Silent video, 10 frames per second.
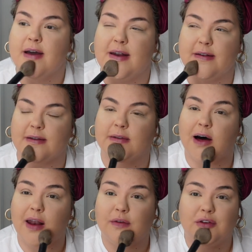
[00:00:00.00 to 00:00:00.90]
And it's a
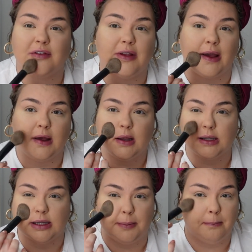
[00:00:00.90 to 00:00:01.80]
lot of just like
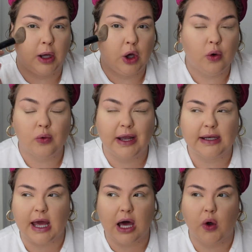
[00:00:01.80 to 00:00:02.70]
limbo right
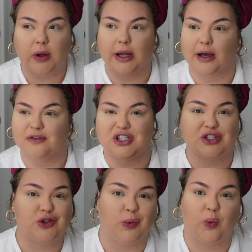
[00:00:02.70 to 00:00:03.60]
now, a lot of
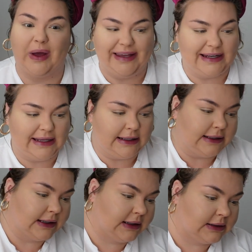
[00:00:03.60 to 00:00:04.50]
just
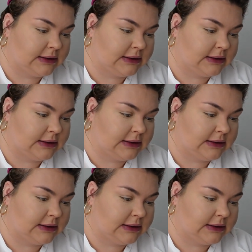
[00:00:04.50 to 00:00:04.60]
waiting,